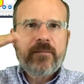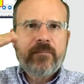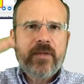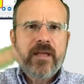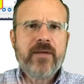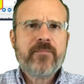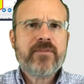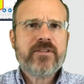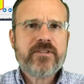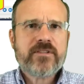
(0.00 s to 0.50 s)

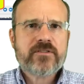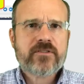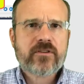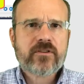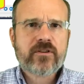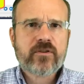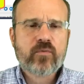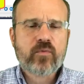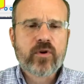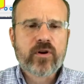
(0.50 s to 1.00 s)
Images are
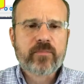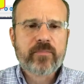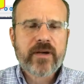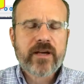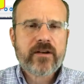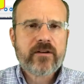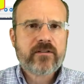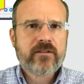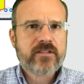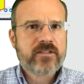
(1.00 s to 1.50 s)
going to work
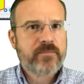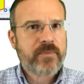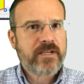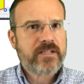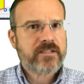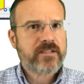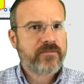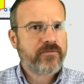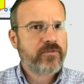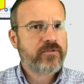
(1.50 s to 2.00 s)
better,
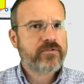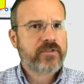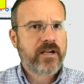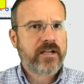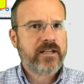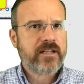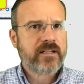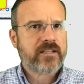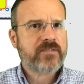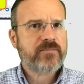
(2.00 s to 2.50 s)
especially if you're
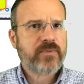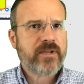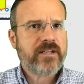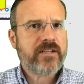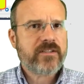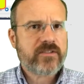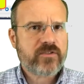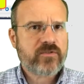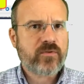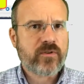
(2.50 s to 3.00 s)
trying to explain
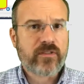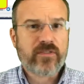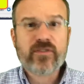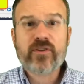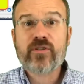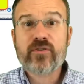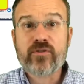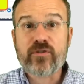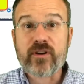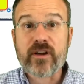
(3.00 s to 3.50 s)
this to a
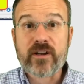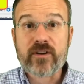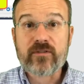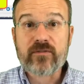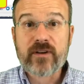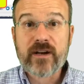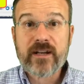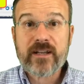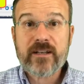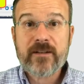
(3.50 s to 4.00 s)
third grader,
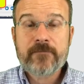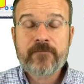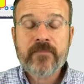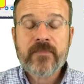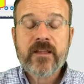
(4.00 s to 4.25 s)
right?